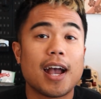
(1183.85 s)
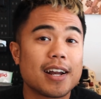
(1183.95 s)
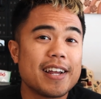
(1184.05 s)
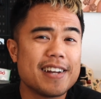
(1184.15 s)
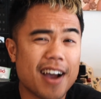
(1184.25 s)

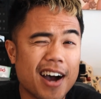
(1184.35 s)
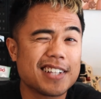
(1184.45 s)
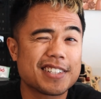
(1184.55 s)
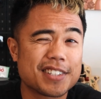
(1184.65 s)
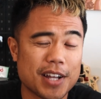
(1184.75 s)
Had I
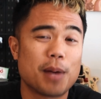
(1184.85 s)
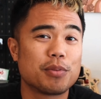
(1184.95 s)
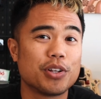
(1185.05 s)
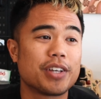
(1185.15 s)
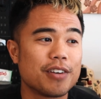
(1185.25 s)
not
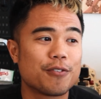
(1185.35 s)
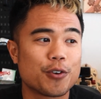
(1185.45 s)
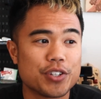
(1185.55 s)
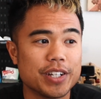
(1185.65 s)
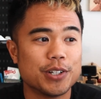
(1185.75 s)
stopped looking
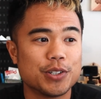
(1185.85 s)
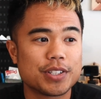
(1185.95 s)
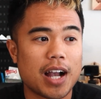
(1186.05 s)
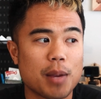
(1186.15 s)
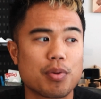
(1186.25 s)
for
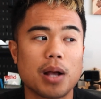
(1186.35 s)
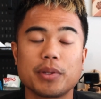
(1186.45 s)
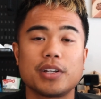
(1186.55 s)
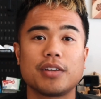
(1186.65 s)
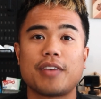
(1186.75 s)
deals, I
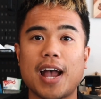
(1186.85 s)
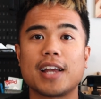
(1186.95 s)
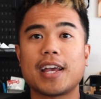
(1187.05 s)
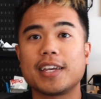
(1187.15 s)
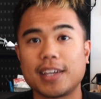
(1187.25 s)
probably could have
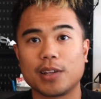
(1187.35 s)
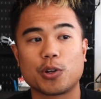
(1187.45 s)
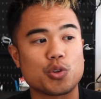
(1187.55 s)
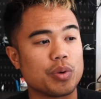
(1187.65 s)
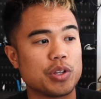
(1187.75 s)
had a
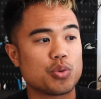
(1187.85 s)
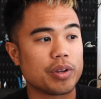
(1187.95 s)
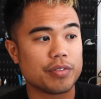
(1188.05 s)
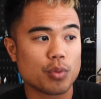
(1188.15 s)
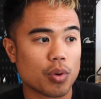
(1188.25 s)
killer
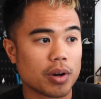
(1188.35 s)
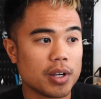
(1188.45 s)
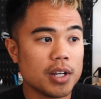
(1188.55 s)
2024.